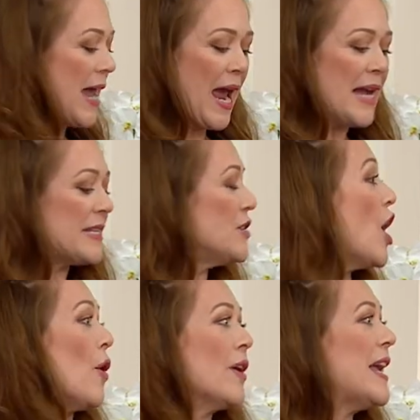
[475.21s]
I said,
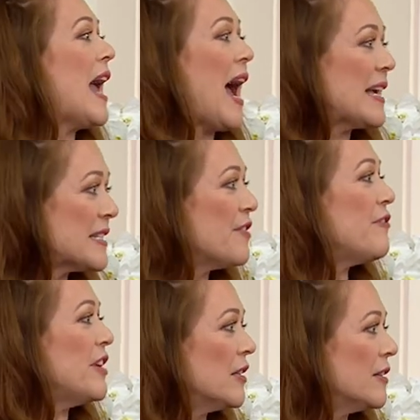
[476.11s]
no, it has to
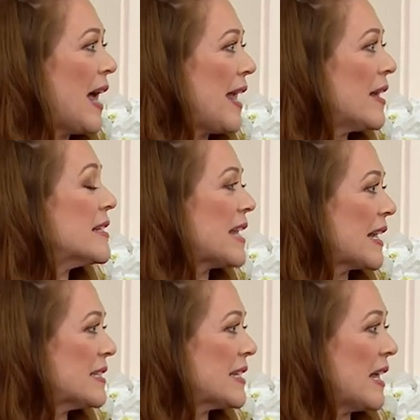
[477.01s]
feel like a
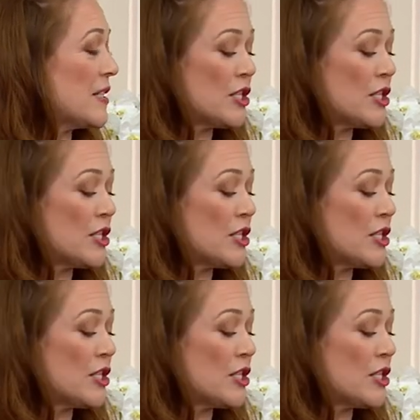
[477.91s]
second skin.